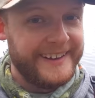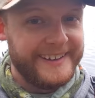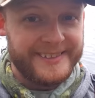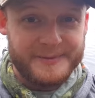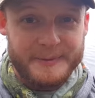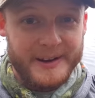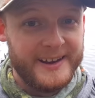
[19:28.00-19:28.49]

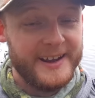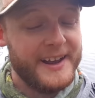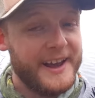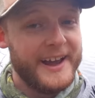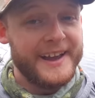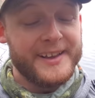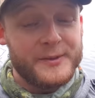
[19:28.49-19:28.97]
it's been
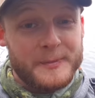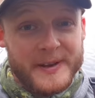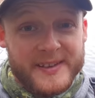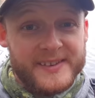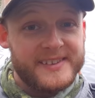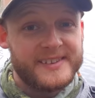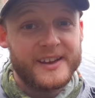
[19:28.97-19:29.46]
it's
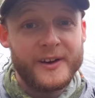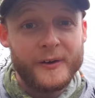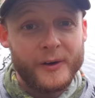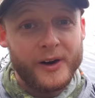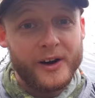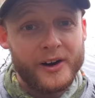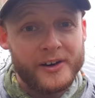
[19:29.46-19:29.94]
been so
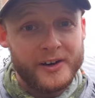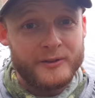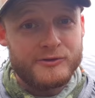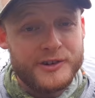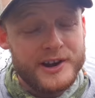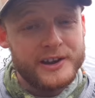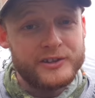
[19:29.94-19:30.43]
hard. I've
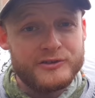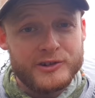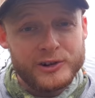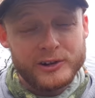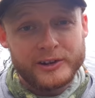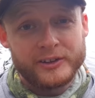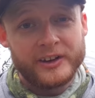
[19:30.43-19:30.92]
really
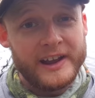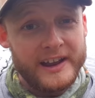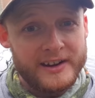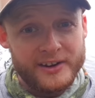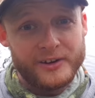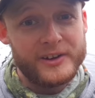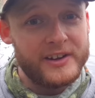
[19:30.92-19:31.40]
struggled on here,
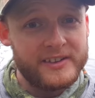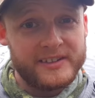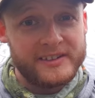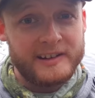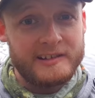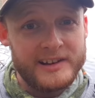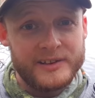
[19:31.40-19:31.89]
not
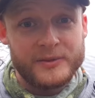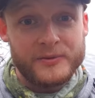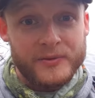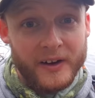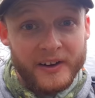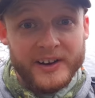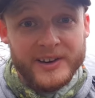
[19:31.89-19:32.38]
necessarily to
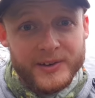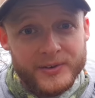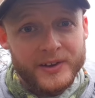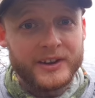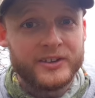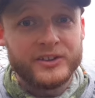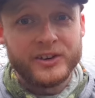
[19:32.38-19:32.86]
find
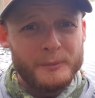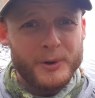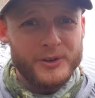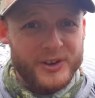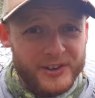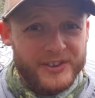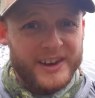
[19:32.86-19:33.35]
fish,
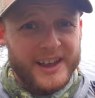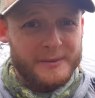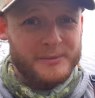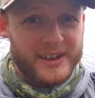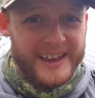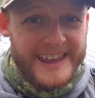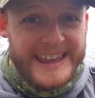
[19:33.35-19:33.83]
but just to get them
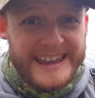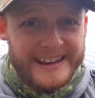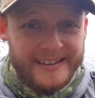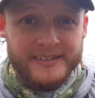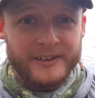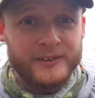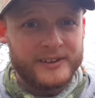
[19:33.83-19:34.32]
to
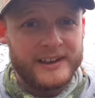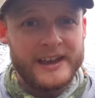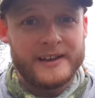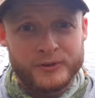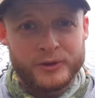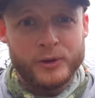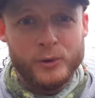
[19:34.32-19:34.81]
eat. So to
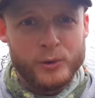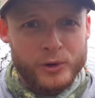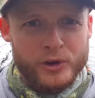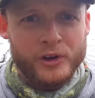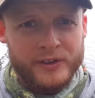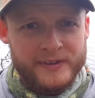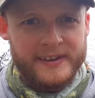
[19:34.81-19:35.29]
get two
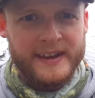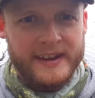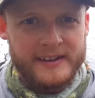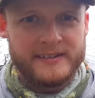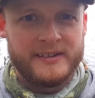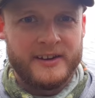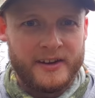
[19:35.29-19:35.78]
good
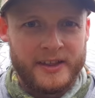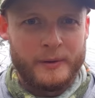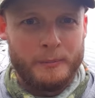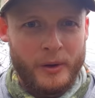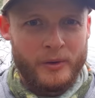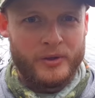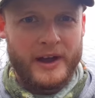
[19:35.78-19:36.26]
takes, you know, they
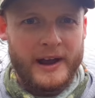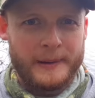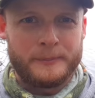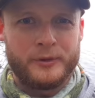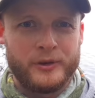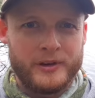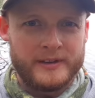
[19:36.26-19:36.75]
both
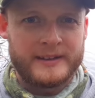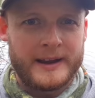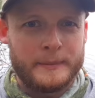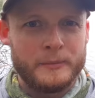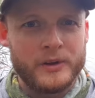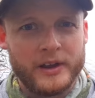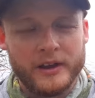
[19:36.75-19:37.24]
absolutely
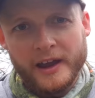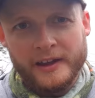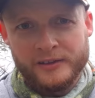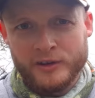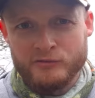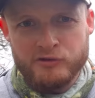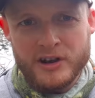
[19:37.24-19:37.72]
slammed it.
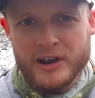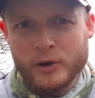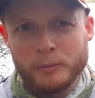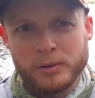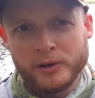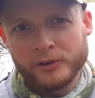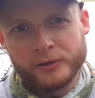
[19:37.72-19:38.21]
It's a real
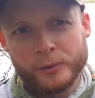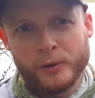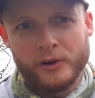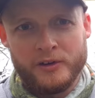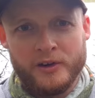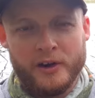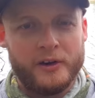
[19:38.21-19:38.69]
plus
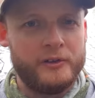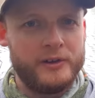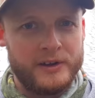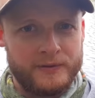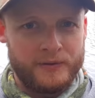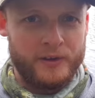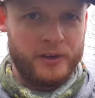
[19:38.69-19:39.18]
one, not
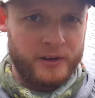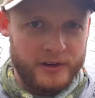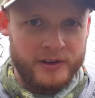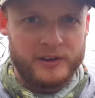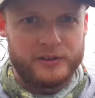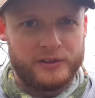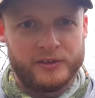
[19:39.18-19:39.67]
only for the
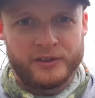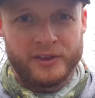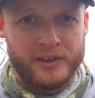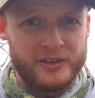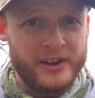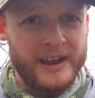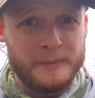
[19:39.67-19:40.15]
conditions on
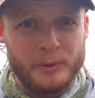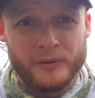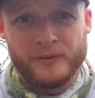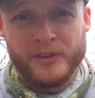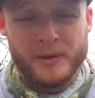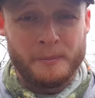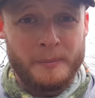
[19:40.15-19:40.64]
the day, but for the